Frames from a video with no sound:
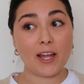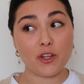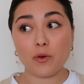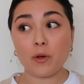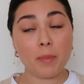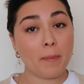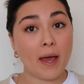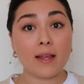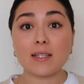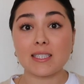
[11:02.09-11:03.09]
And you could be
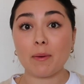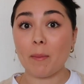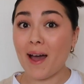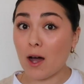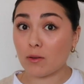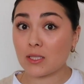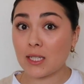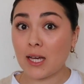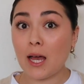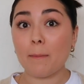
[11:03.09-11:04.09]
paying the same amount,
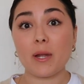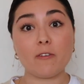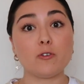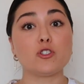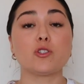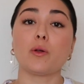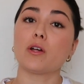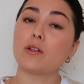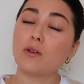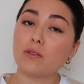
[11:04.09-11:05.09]
but if you just don't
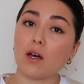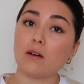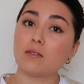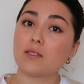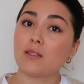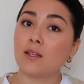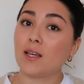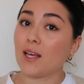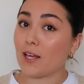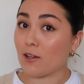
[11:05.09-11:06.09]
include those,
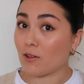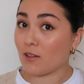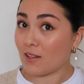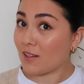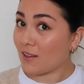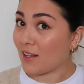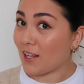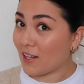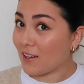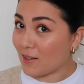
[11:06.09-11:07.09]
it'll,
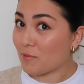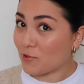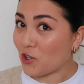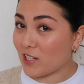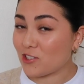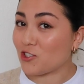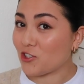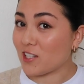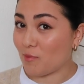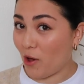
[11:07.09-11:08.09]
just
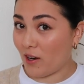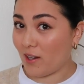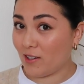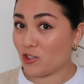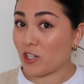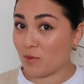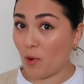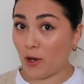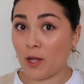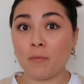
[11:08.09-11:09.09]
trust me on it, trust me
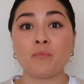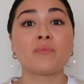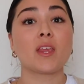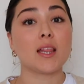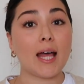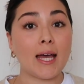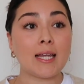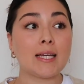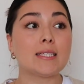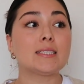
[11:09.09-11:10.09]
on it.
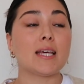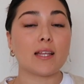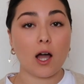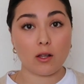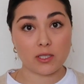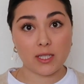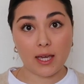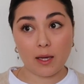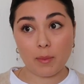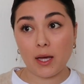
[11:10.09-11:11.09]
Then say the color
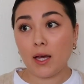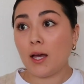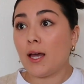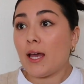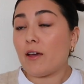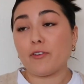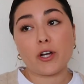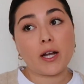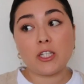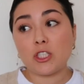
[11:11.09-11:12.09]
scheme. If you're
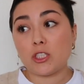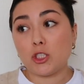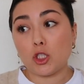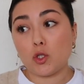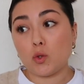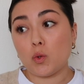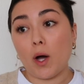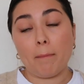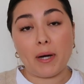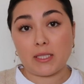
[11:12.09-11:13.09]
gonna just do
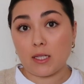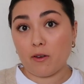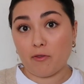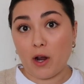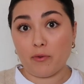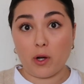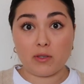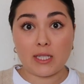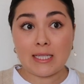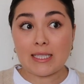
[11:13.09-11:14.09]
a bundle of red
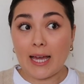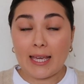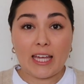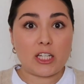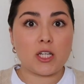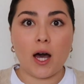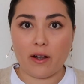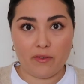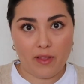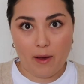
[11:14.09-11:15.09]
roses, like get a
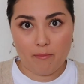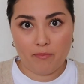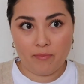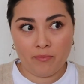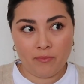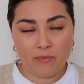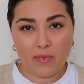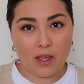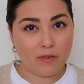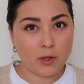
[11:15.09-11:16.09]
ton of them.
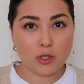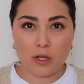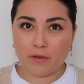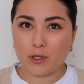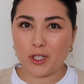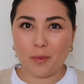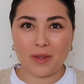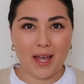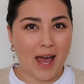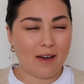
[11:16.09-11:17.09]
If you show up with
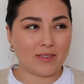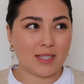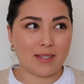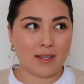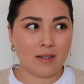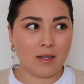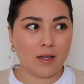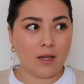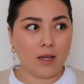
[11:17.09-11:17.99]
like a half dozen,